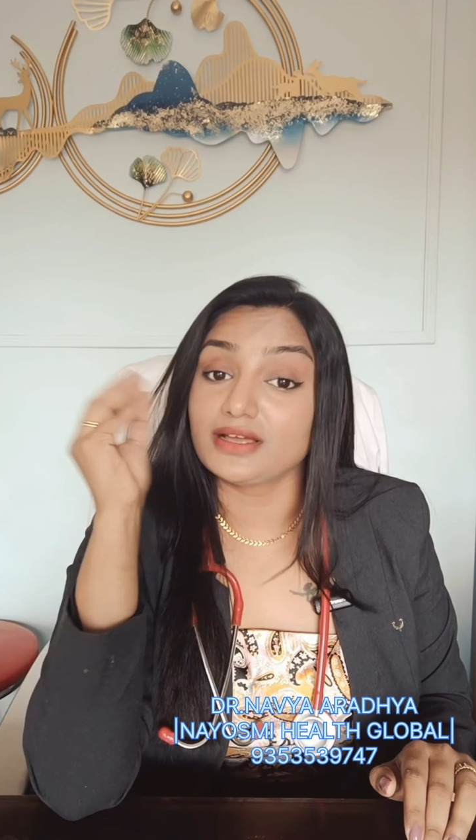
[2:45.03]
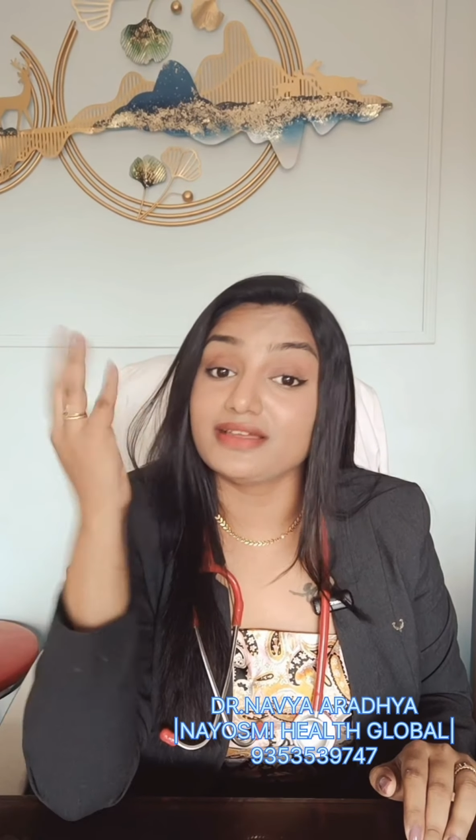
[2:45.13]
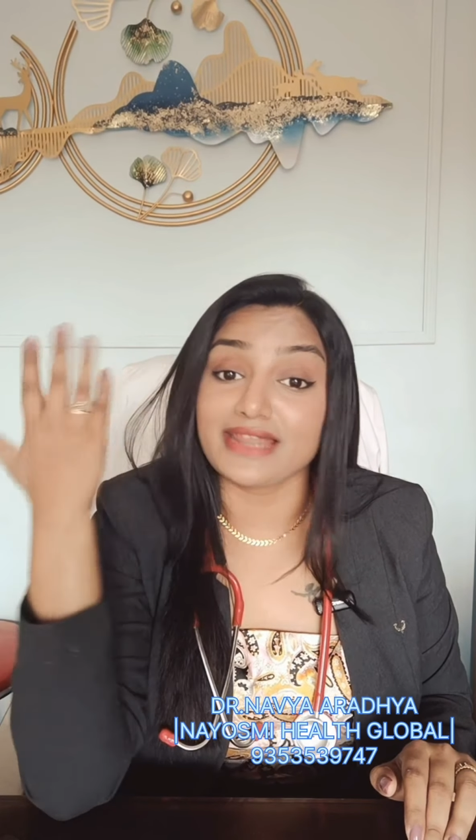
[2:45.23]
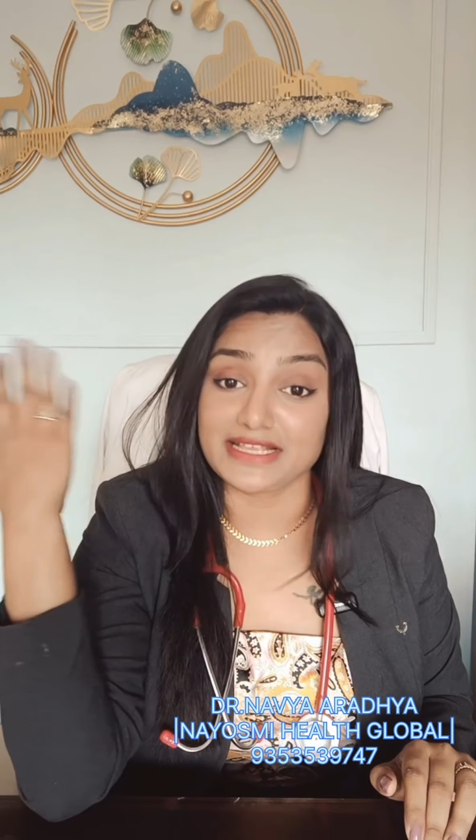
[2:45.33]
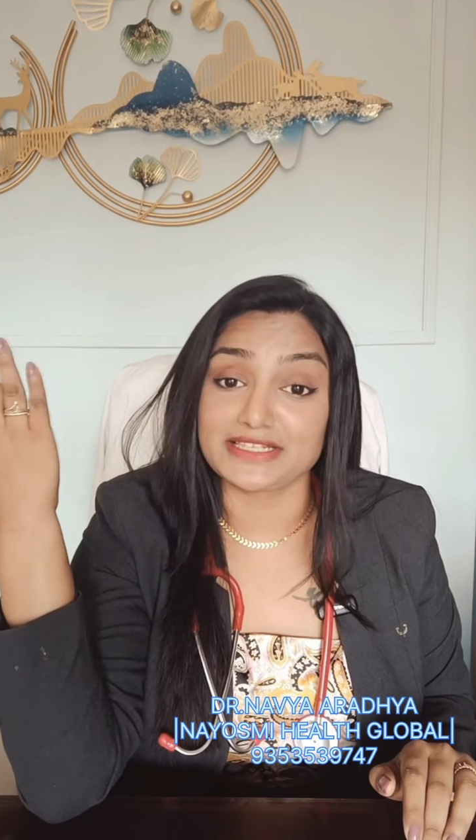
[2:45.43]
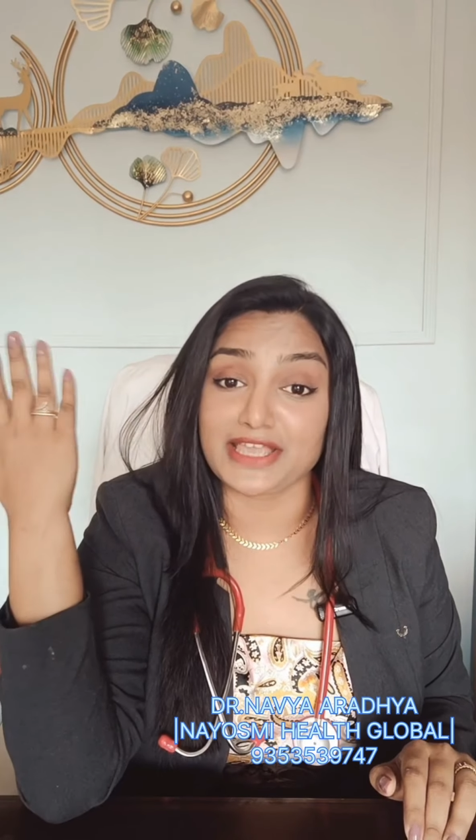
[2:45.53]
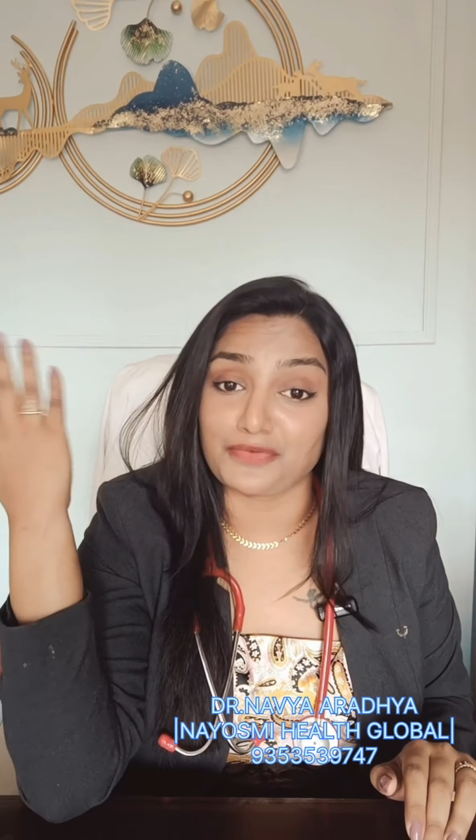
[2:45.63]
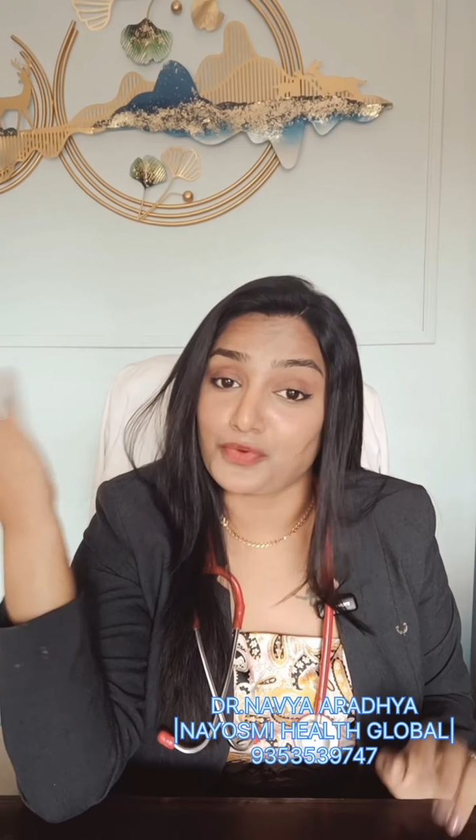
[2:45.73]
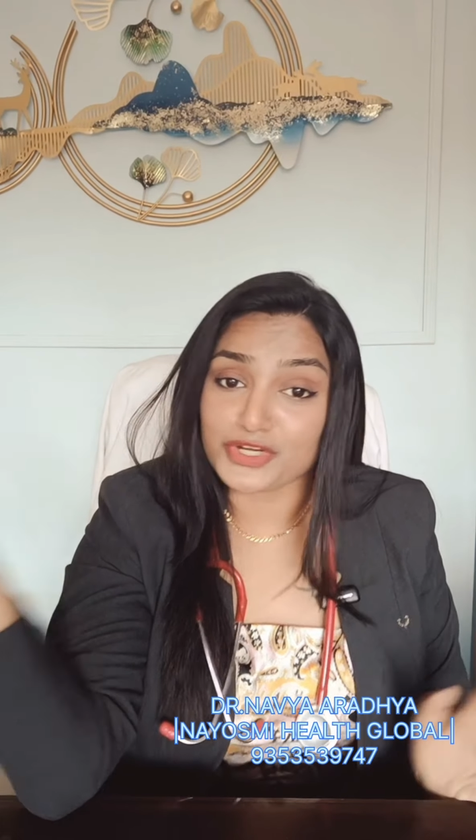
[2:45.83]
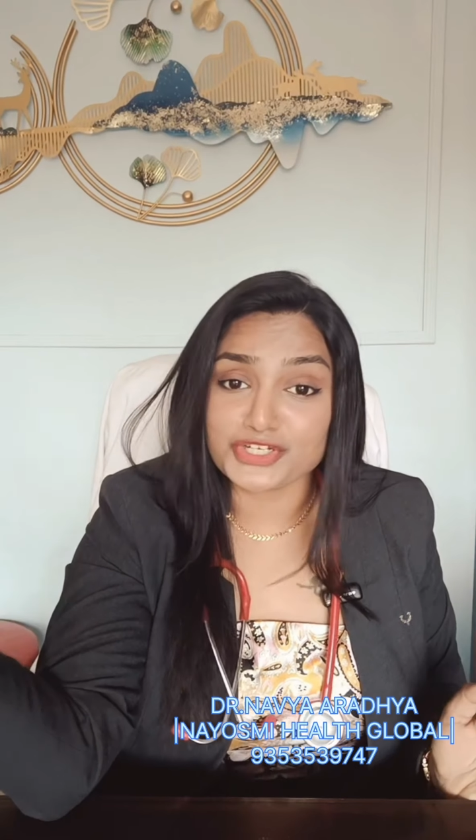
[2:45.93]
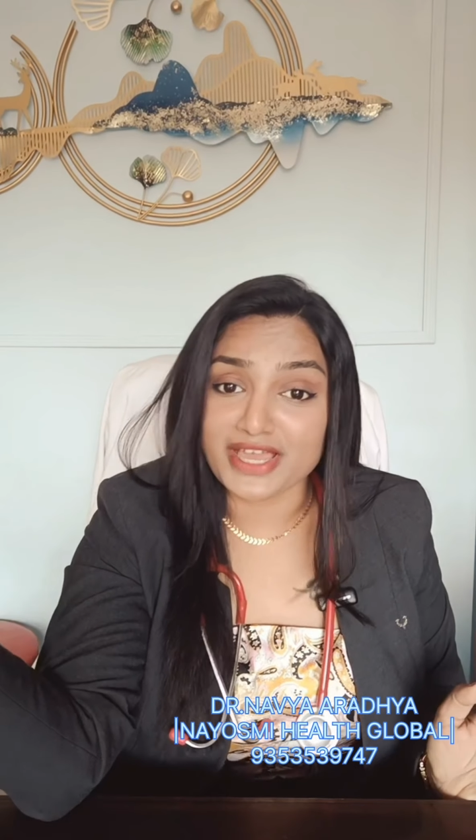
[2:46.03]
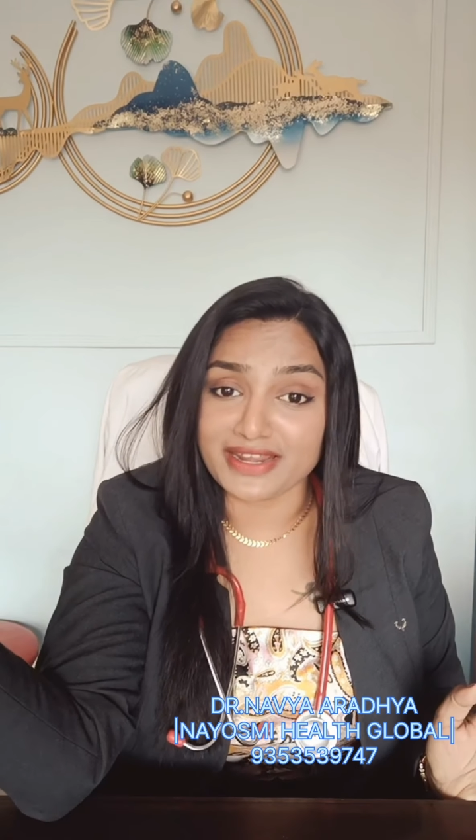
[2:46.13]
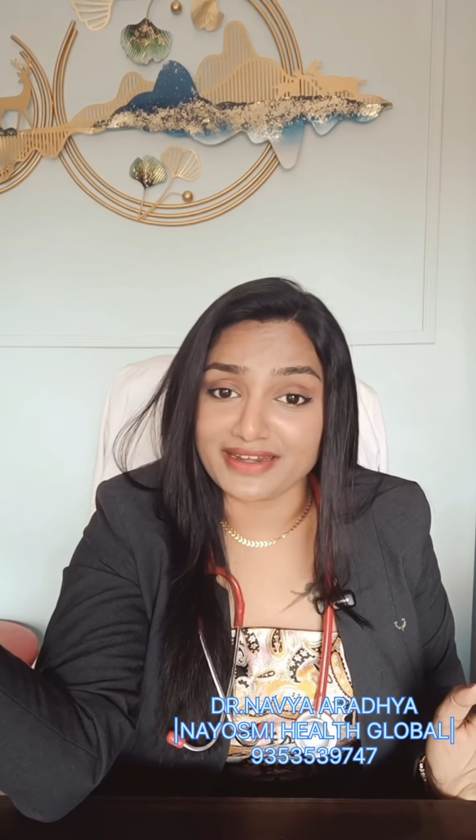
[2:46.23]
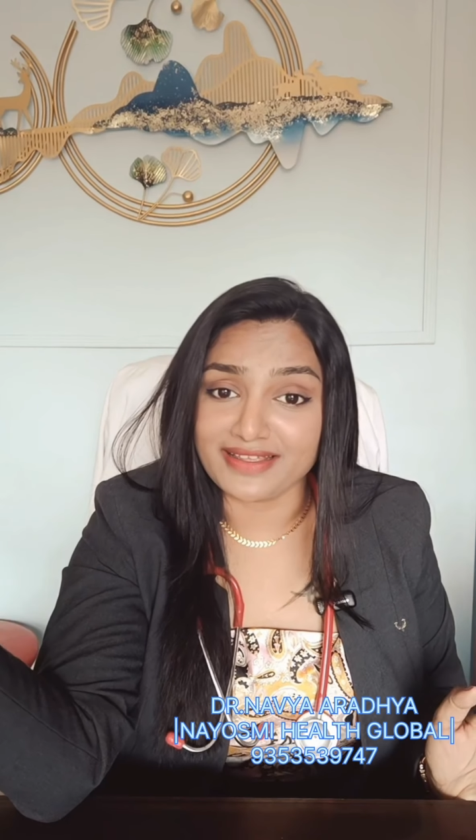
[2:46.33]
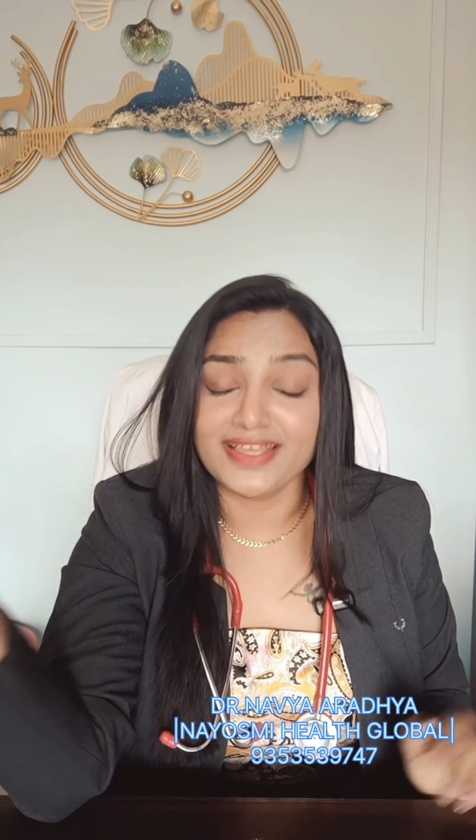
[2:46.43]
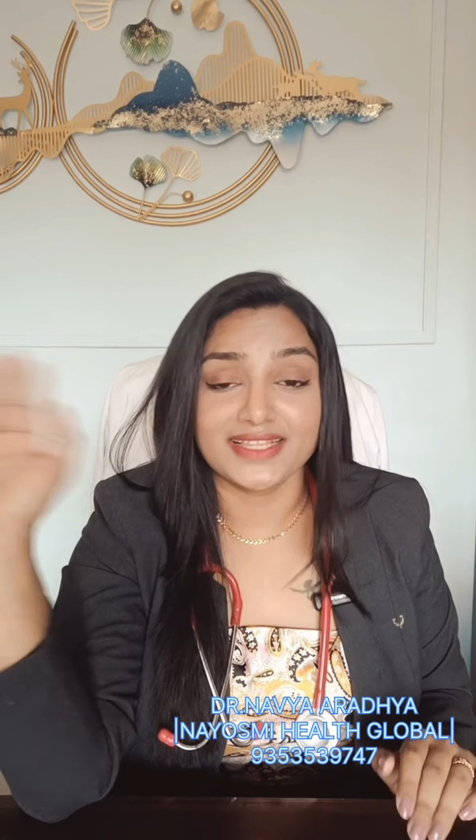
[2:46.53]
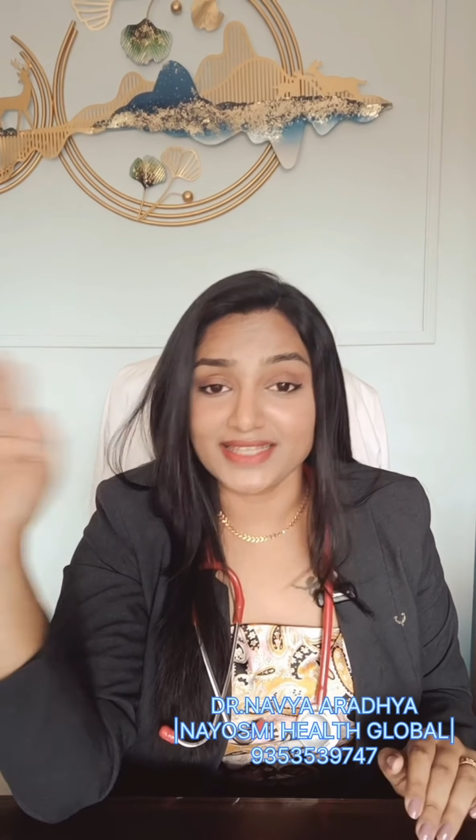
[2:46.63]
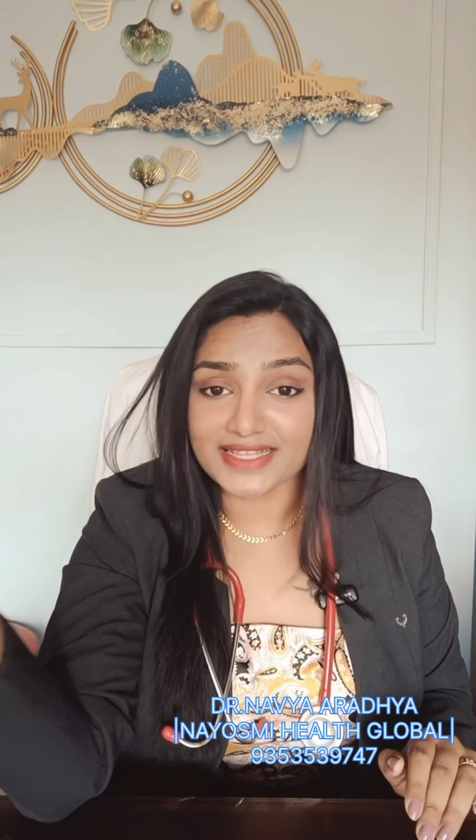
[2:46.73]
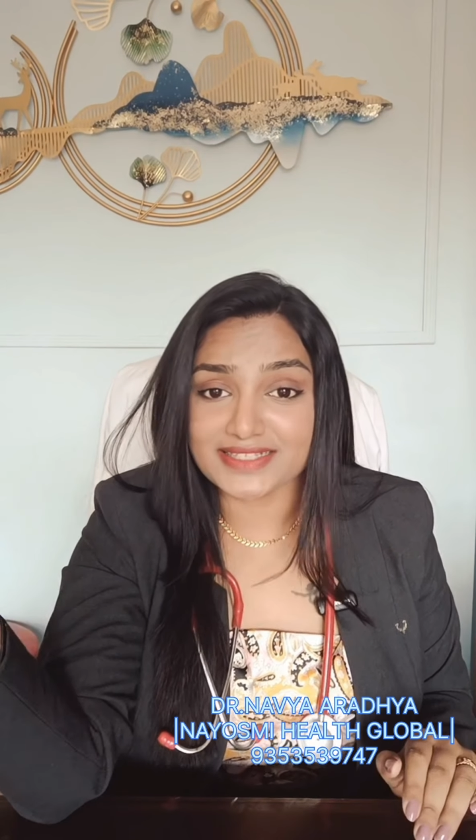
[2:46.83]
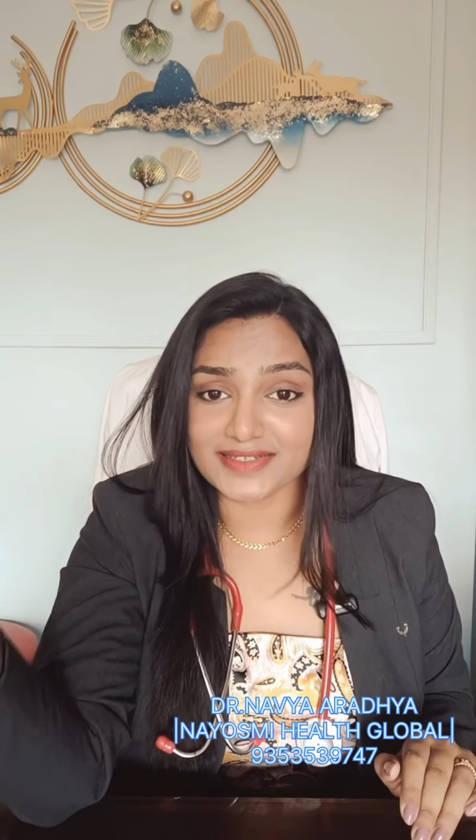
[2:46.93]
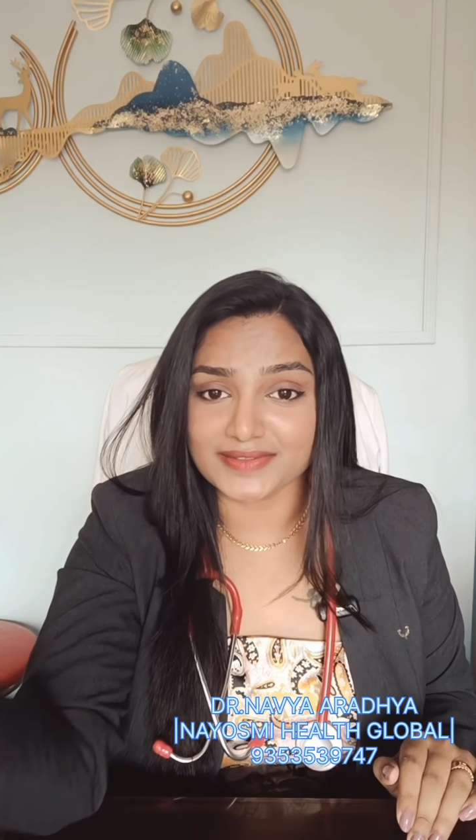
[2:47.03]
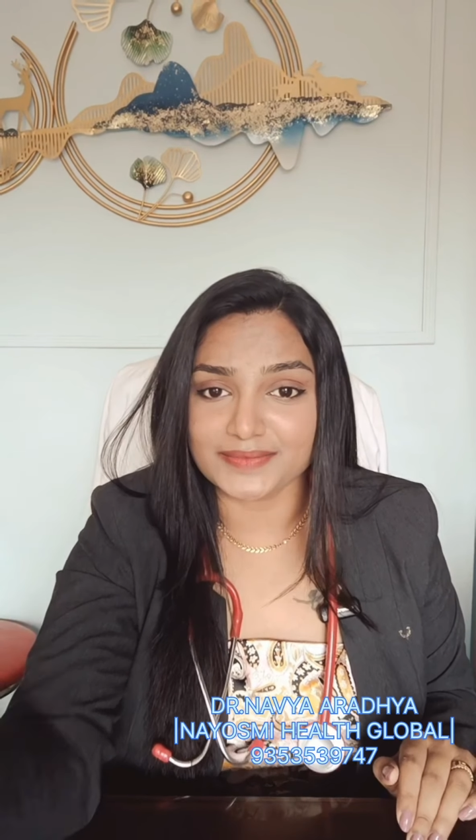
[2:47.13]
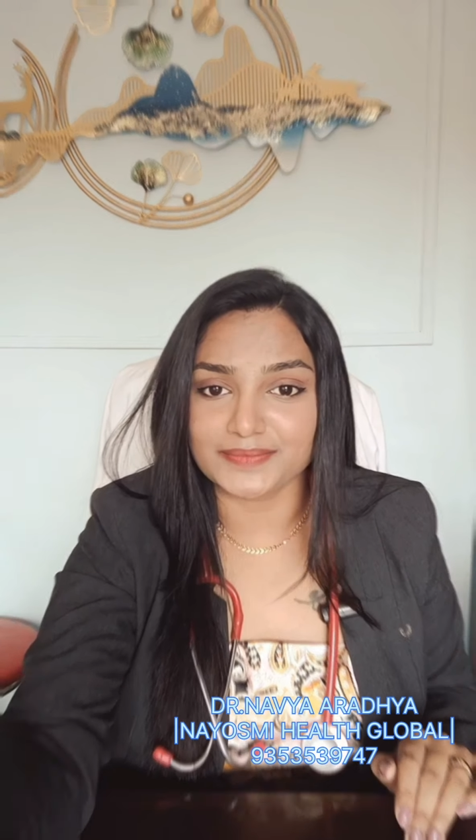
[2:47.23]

a nice hair wash done. That's it.